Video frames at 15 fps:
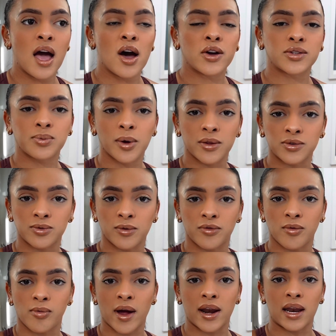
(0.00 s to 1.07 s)
a sponsor of
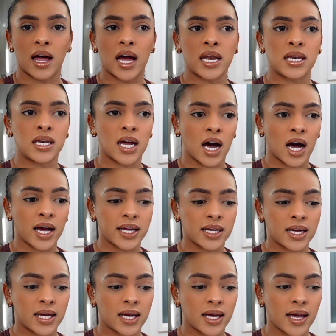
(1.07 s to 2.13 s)
the brand, like
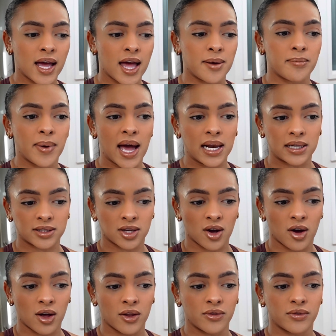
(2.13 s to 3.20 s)
Nike and
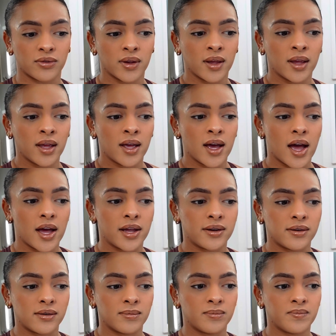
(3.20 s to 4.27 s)
Peloton
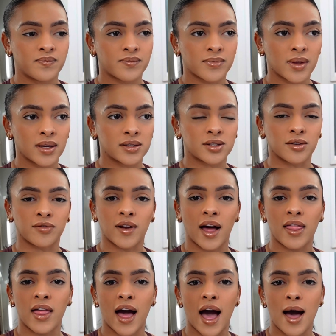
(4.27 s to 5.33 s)
and stuff
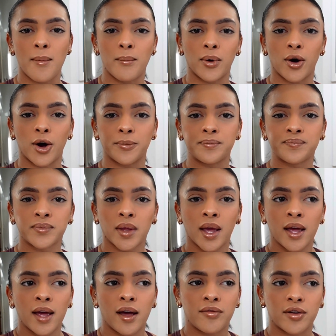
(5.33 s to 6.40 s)
like that. But
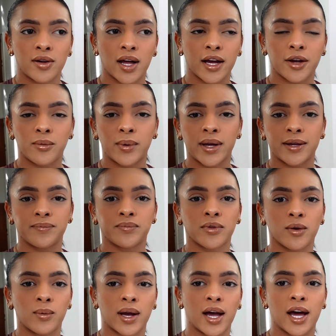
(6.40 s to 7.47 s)
I feel like we're
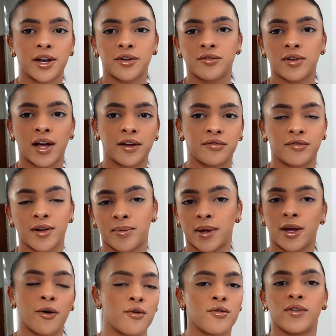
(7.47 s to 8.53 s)
kind of like
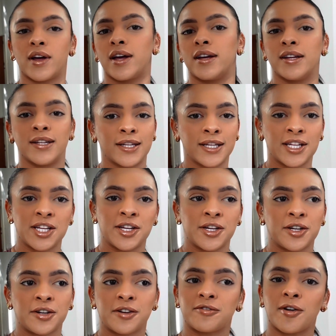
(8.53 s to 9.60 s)
flipping over
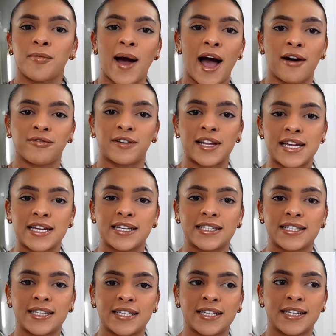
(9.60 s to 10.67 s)
from
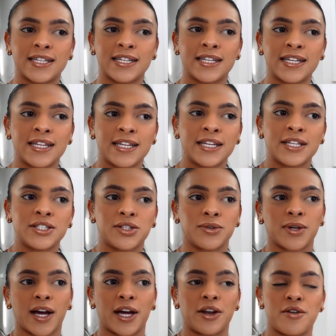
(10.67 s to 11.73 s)
athlete to
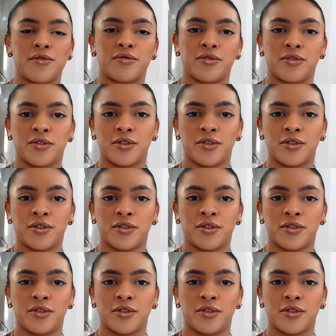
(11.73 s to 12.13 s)
kind of